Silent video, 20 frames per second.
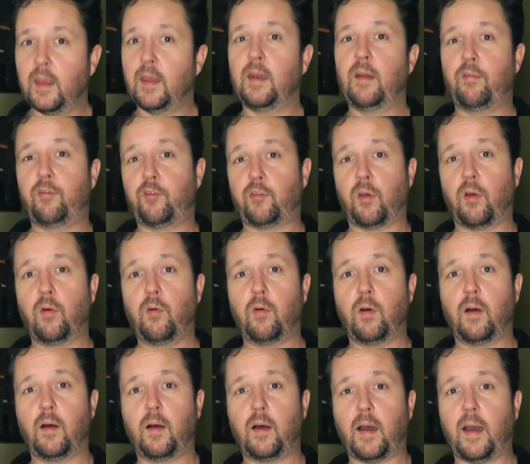and if so,
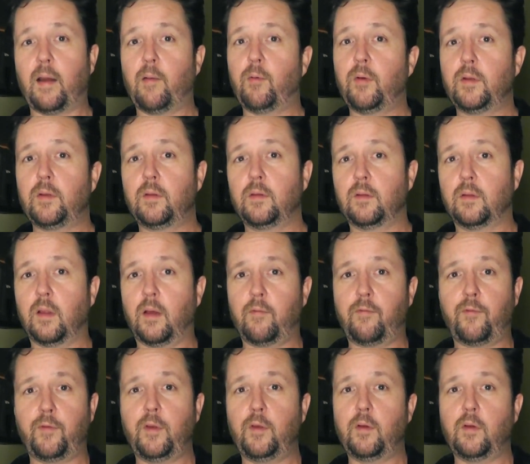I would
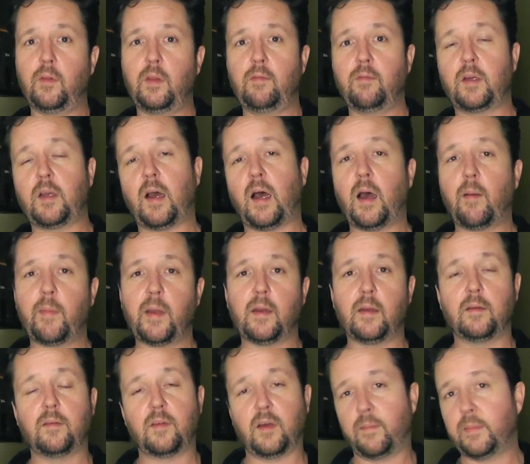love for you to leave a
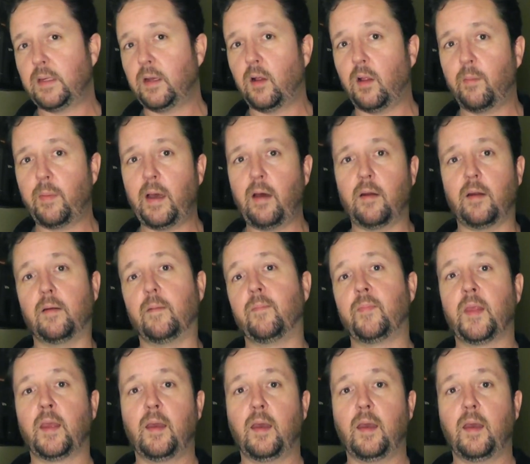comment and tell me all about it.